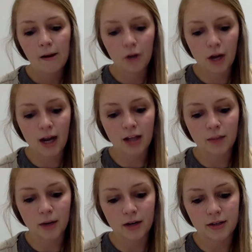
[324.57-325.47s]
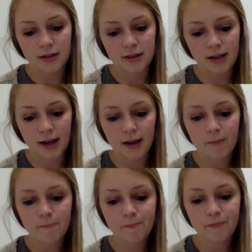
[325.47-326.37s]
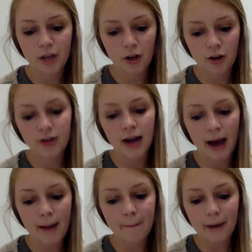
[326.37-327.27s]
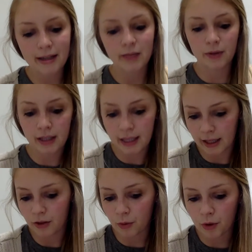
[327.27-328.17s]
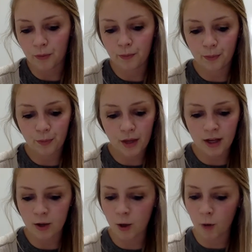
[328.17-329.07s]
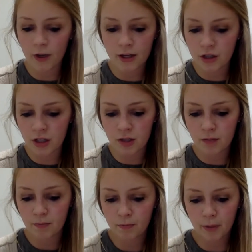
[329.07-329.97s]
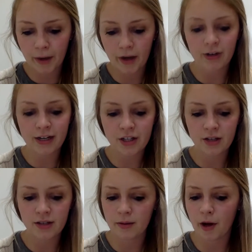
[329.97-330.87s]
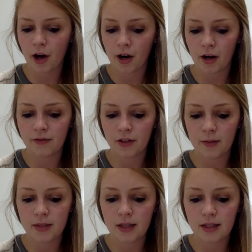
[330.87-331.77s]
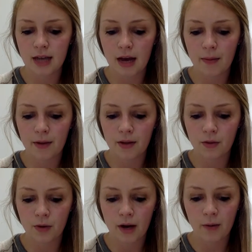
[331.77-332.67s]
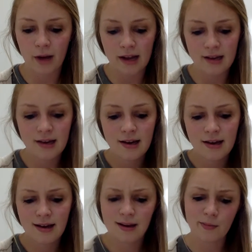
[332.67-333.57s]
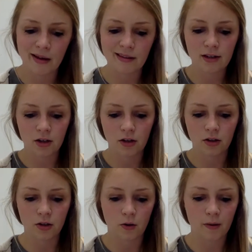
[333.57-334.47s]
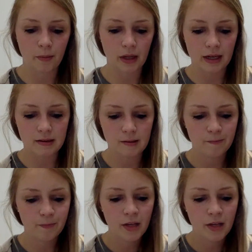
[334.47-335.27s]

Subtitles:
looking at the marks in his leg, it could not possibly get through. He had no hinges, but by arranging some cut-off limbs at the top in the right way, he had a method to hook the door in place.